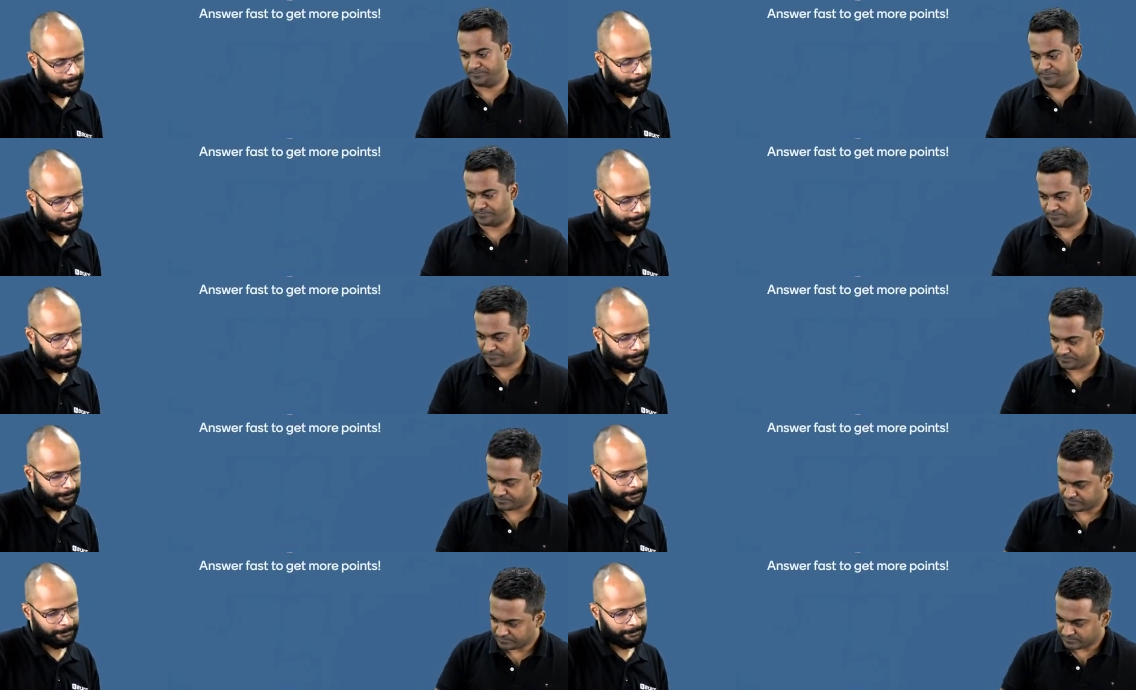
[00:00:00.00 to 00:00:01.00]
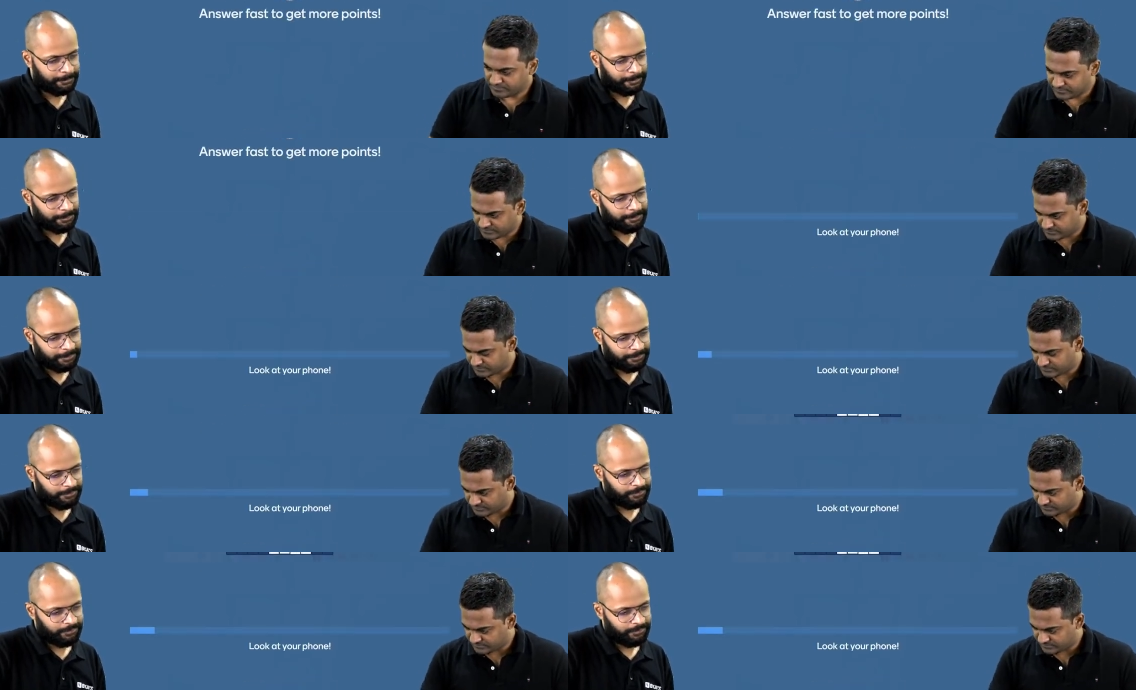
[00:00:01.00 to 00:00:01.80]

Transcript: [no speech]